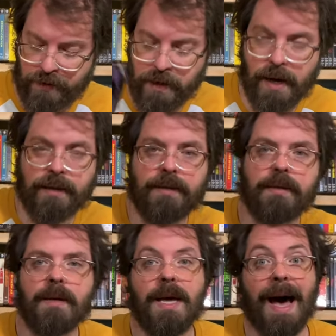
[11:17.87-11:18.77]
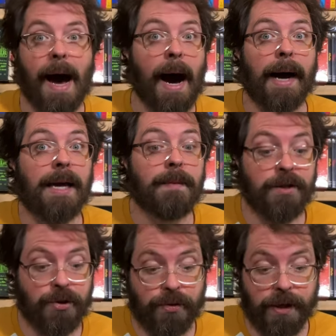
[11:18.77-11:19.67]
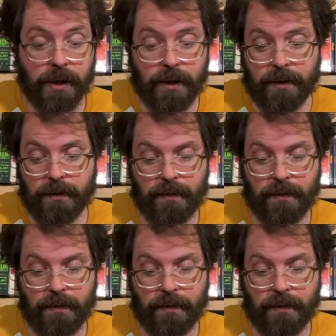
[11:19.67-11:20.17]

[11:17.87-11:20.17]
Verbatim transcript: yet, I am intrigued.